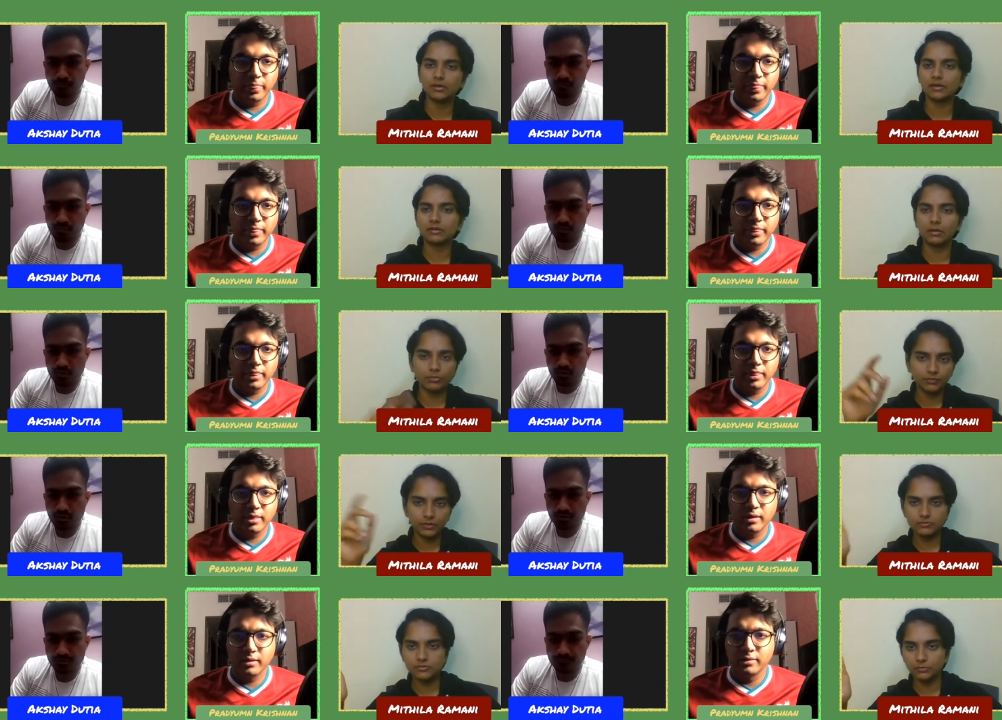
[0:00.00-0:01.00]
Speaker 1: like number of
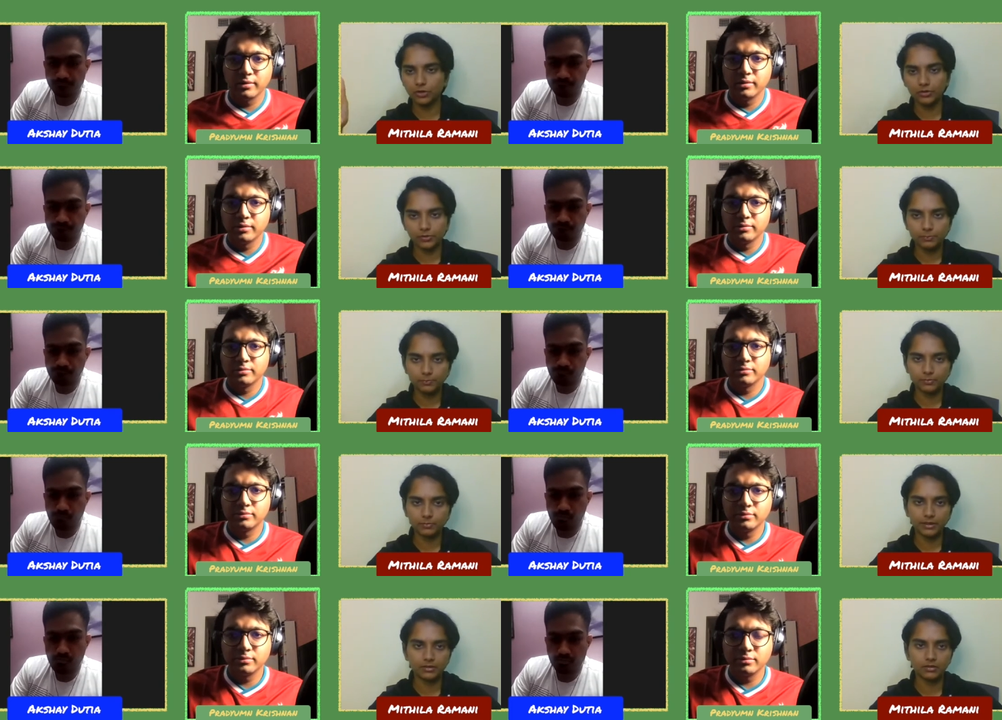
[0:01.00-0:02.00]
teams from Europe,
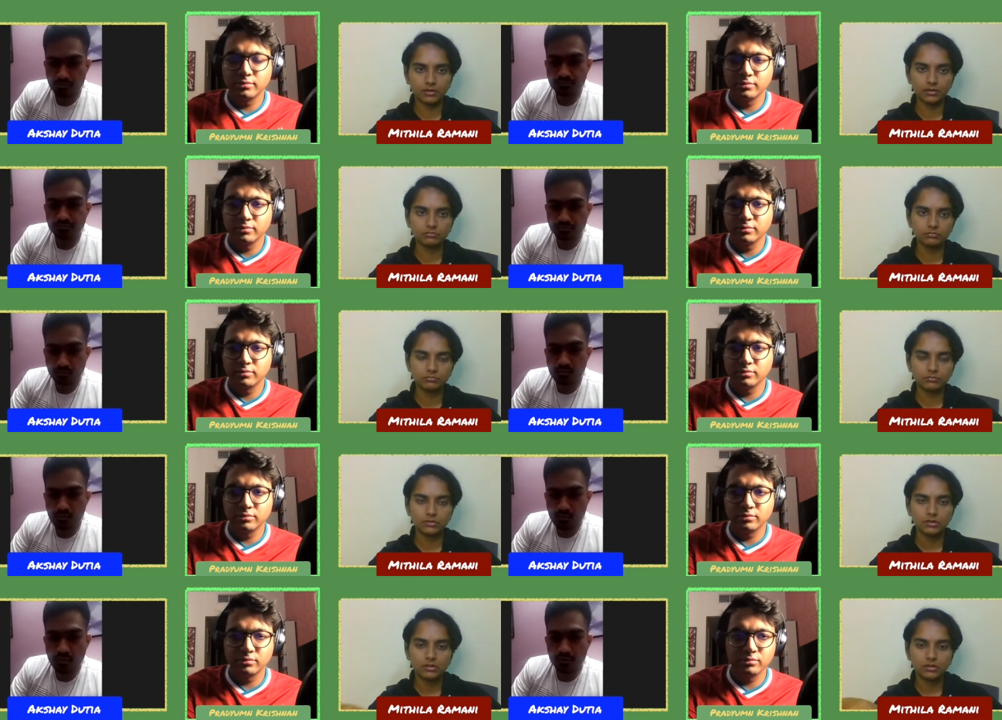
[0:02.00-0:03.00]
America,
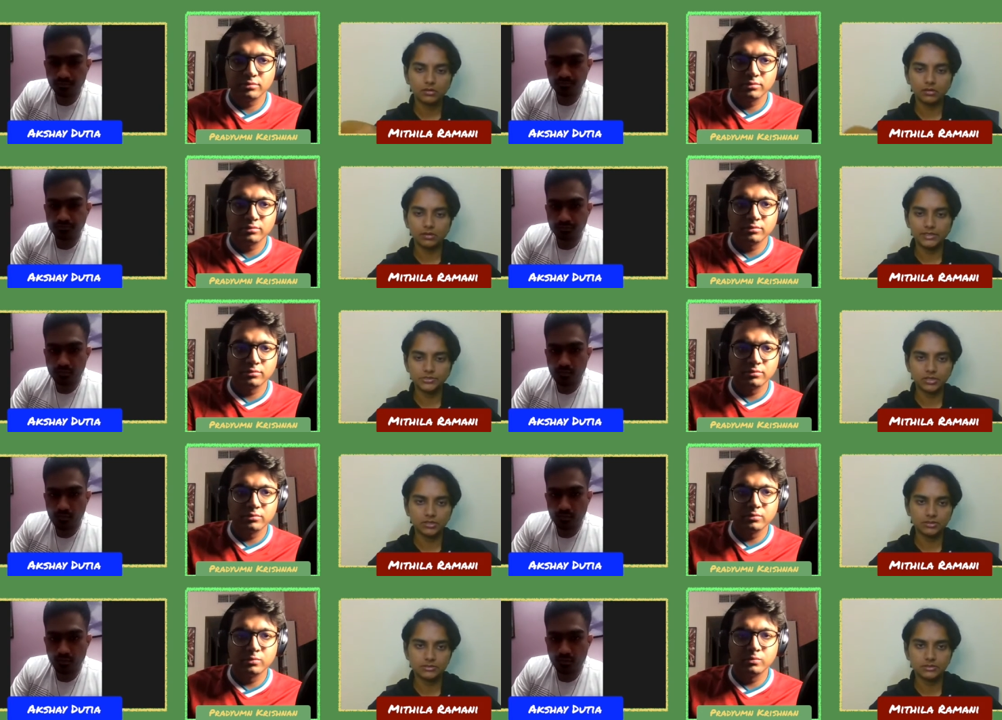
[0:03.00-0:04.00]
uh,
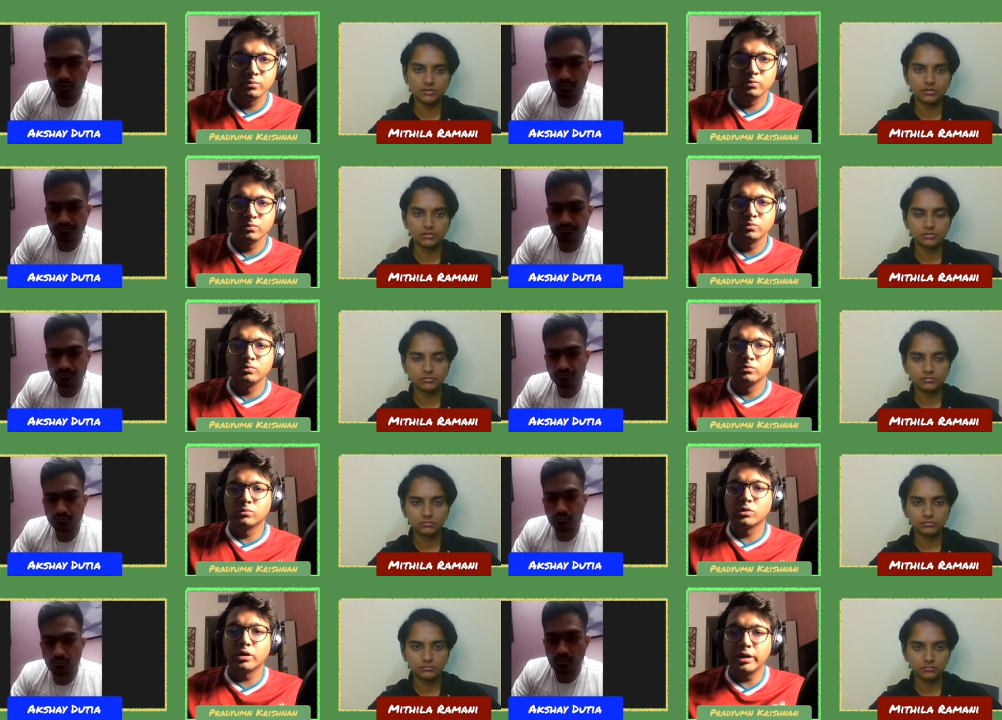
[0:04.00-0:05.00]
Asia, etc.
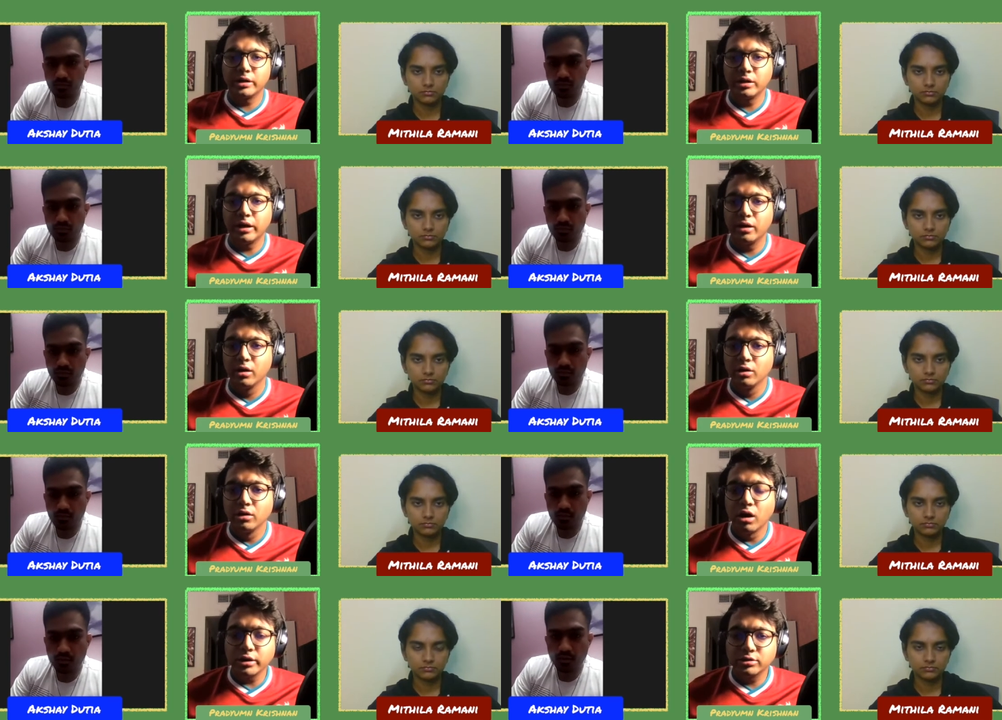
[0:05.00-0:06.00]
Correct. Yeah.
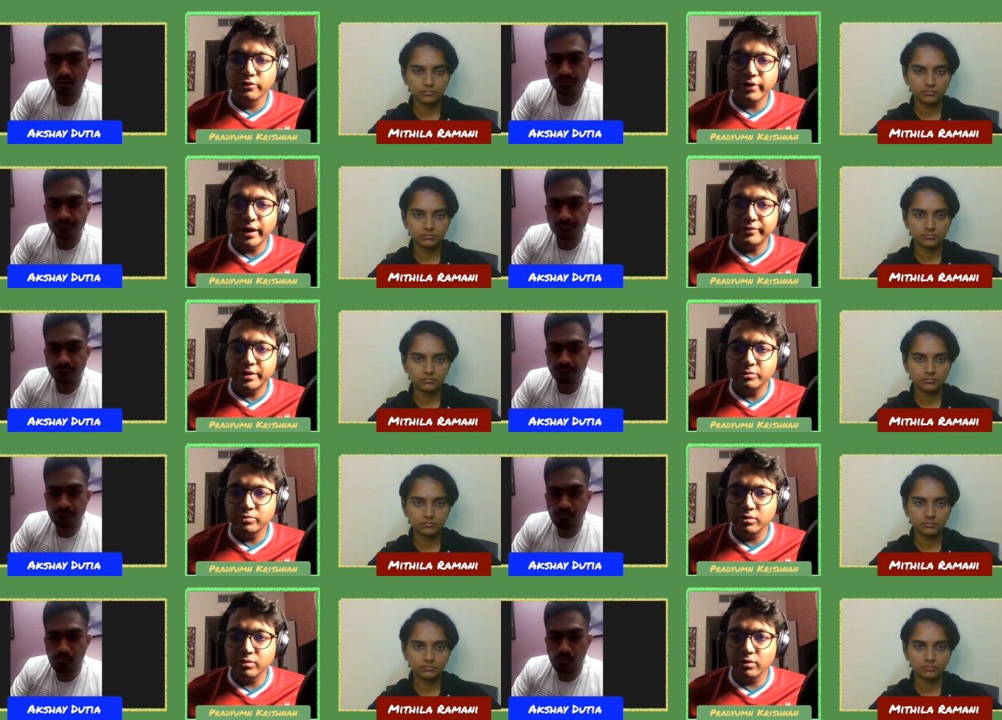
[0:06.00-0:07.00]
Speaker 2: Okay. So five teams
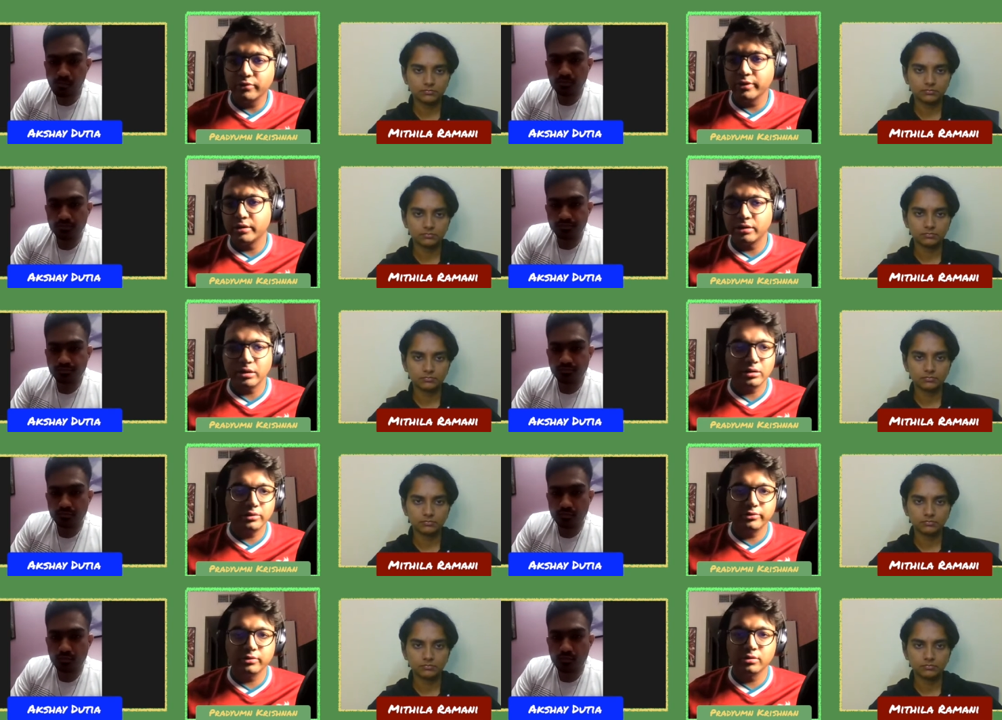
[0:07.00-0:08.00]
will qualify directly
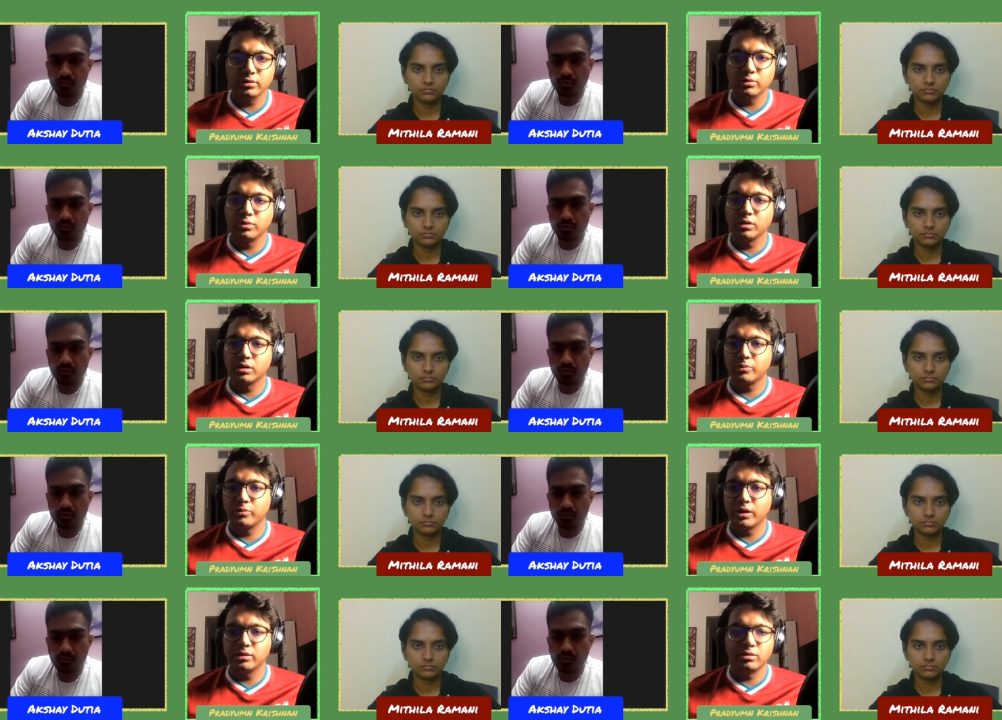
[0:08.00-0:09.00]
for the World Cup
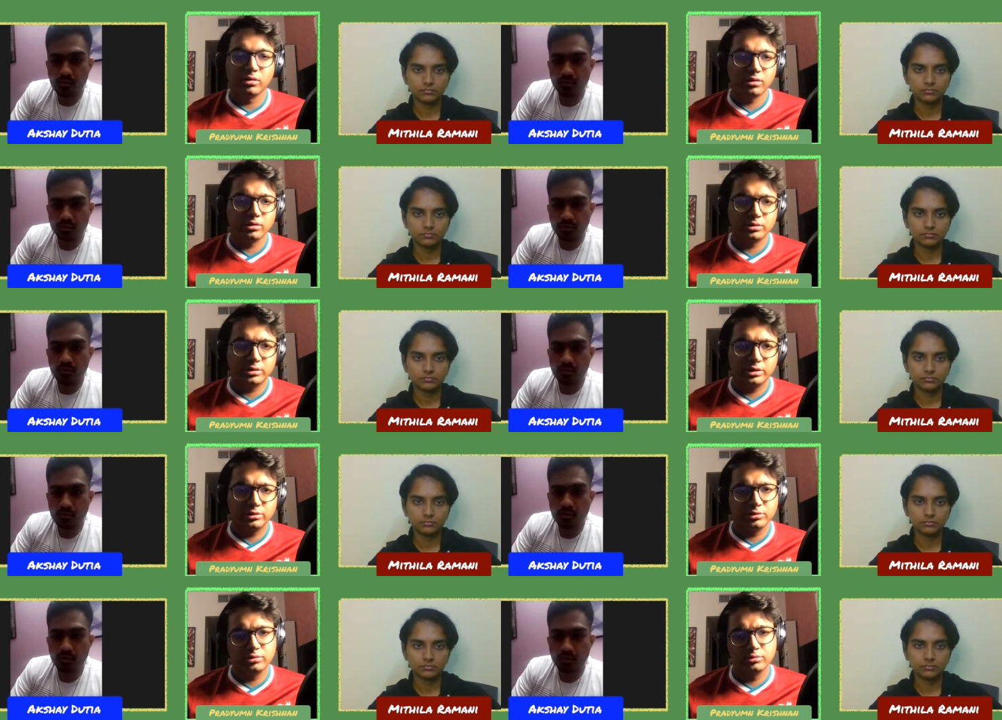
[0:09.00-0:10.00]
via the knockout stage,
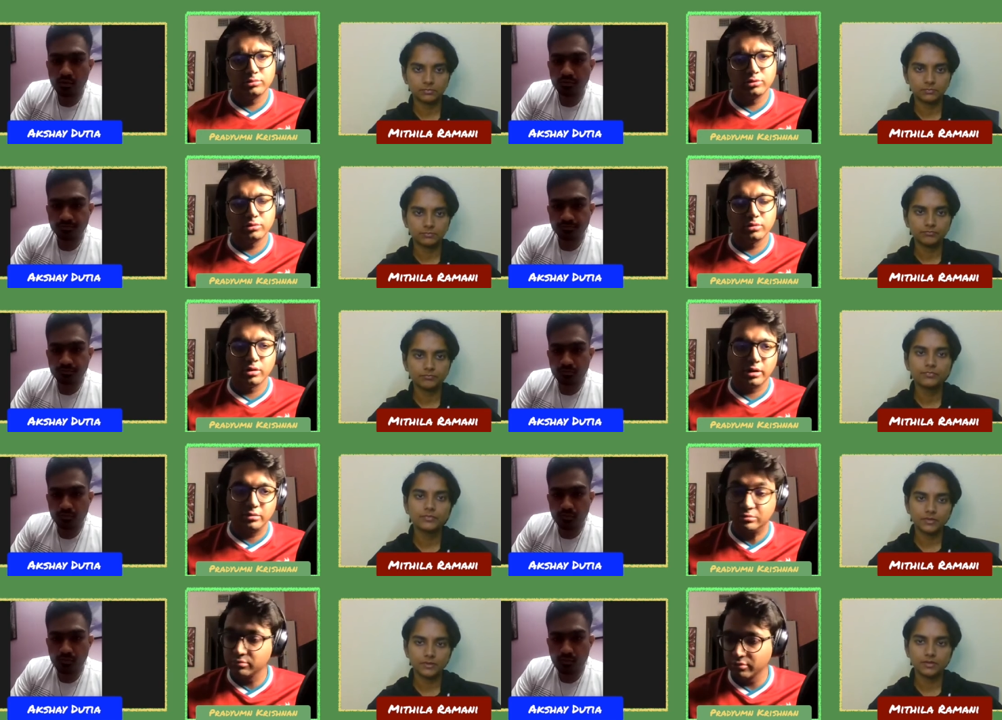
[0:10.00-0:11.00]
and two more. Okay.
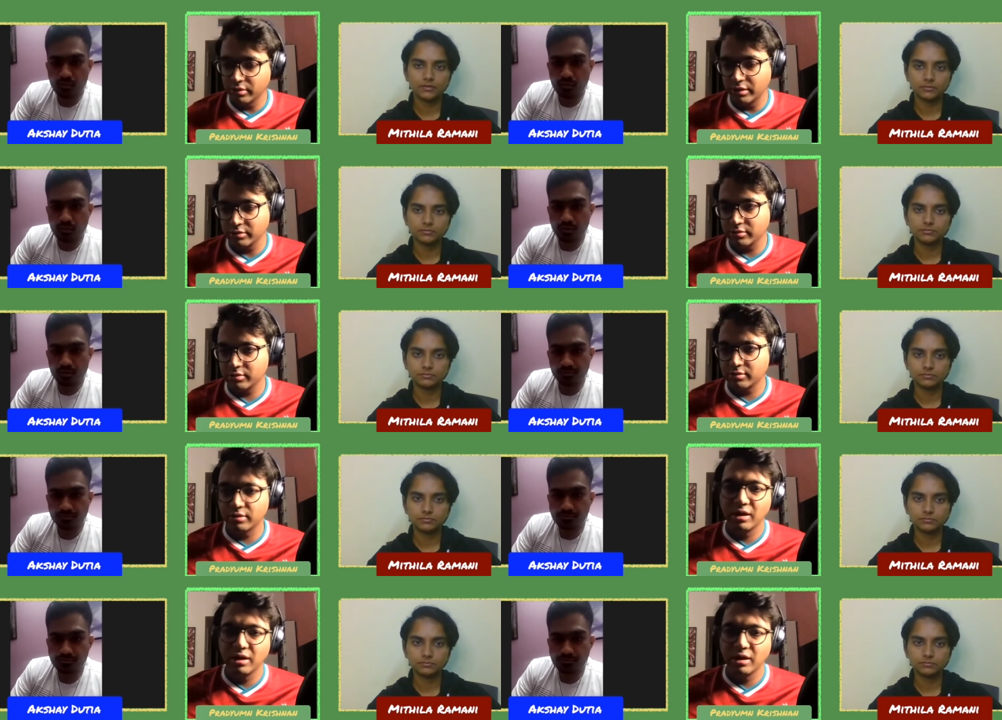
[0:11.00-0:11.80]
It's